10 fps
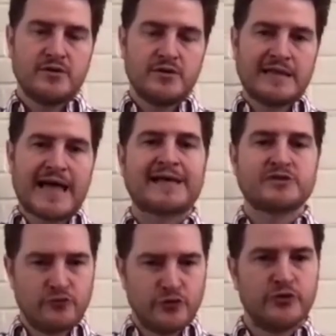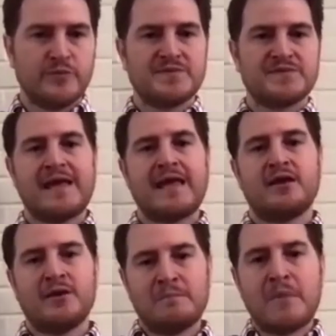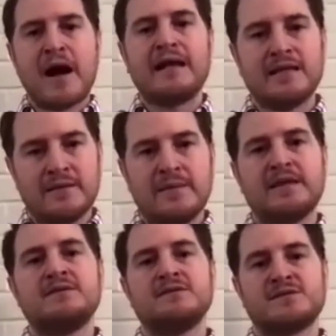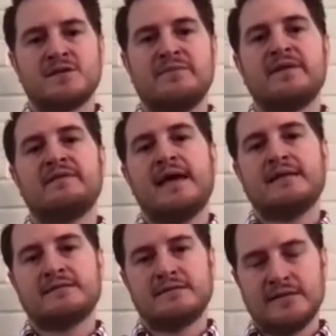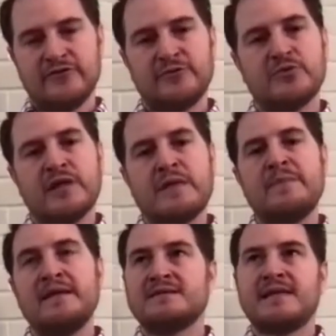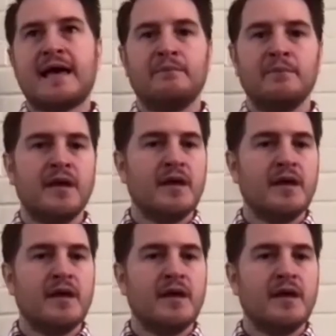classrooms and combining them into something that is livable and meets that